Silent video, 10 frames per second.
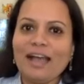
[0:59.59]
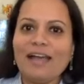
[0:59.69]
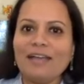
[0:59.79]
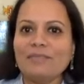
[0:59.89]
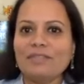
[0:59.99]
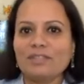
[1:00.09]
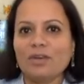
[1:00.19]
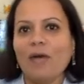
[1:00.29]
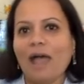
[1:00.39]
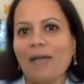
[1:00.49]
I am
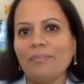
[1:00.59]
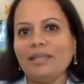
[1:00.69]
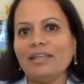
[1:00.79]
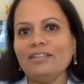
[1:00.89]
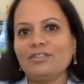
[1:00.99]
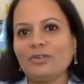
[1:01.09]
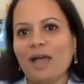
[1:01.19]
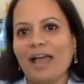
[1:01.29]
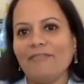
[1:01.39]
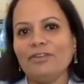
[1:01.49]
so happy to
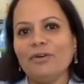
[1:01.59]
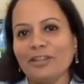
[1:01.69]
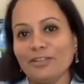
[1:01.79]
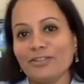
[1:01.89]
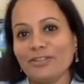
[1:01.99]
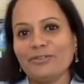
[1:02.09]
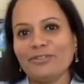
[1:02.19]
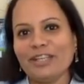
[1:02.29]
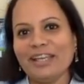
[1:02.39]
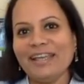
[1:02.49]
have you on the show
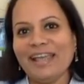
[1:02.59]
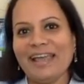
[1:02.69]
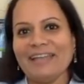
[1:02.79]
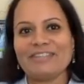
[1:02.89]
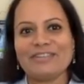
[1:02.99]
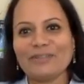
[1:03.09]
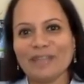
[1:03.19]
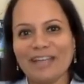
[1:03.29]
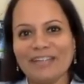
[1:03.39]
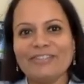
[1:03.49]
today and so
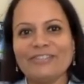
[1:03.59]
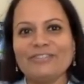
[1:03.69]
glad you could